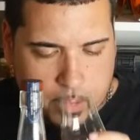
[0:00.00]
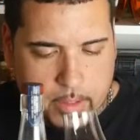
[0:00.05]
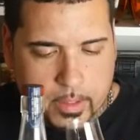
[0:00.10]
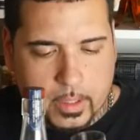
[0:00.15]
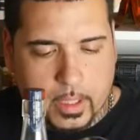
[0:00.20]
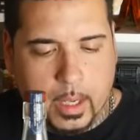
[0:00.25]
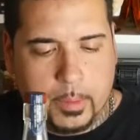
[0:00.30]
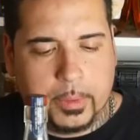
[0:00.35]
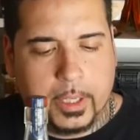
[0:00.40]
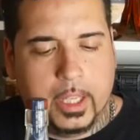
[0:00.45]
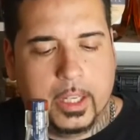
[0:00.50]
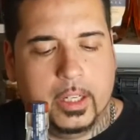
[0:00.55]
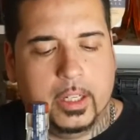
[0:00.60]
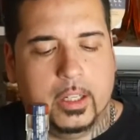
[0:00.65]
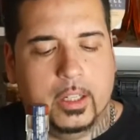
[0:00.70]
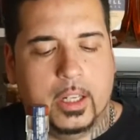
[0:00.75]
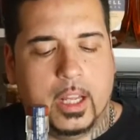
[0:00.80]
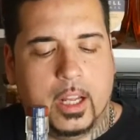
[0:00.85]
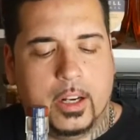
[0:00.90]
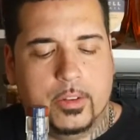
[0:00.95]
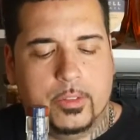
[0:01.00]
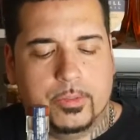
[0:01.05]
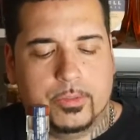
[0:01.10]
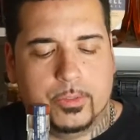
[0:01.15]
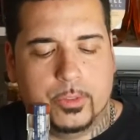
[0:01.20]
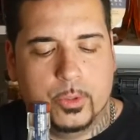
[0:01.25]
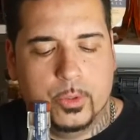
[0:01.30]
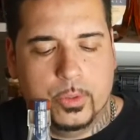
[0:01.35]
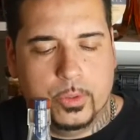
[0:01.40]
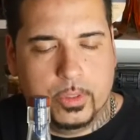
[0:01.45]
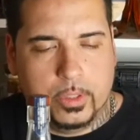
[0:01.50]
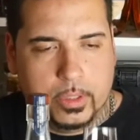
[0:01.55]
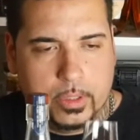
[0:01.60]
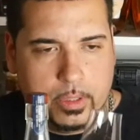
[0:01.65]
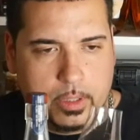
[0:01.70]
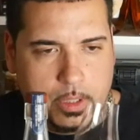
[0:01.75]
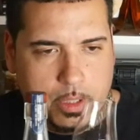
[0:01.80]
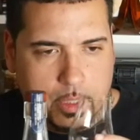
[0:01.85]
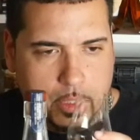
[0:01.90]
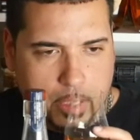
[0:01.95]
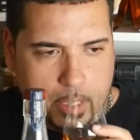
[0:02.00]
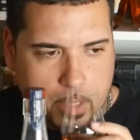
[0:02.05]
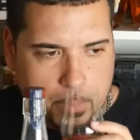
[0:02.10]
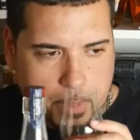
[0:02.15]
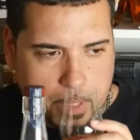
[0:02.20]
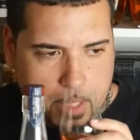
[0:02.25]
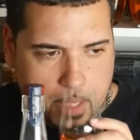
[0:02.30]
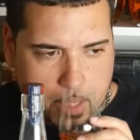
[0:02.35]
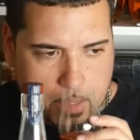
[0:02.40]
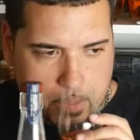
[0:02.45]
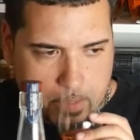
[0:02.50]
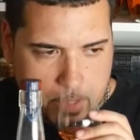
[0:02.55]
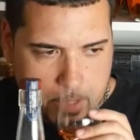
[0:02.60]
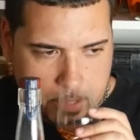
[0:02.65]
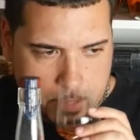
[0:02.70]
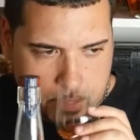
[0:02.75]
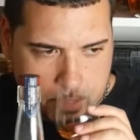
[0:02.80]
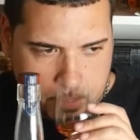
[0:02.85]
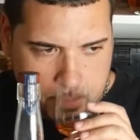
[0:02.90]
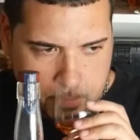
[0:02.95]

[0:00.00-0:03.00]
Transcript: I'm getting a lot of fruit coming out of this.